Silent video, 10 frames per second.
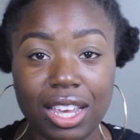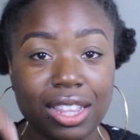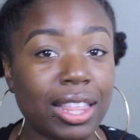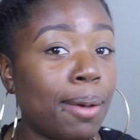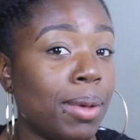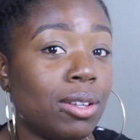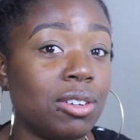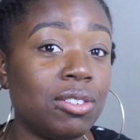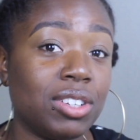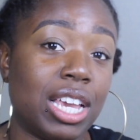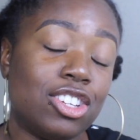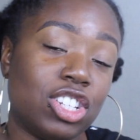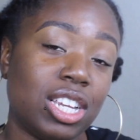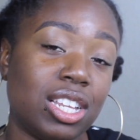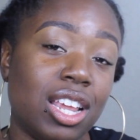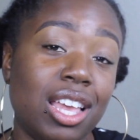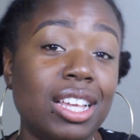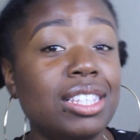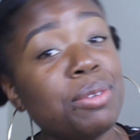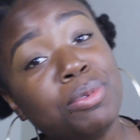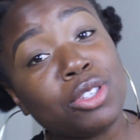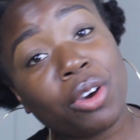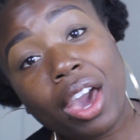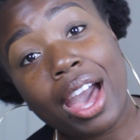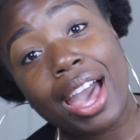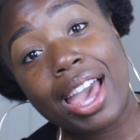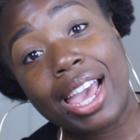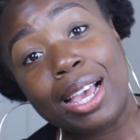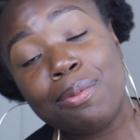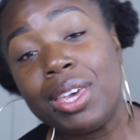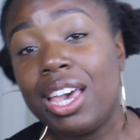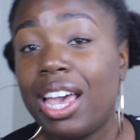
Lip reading: hit that bell notification, subscribe,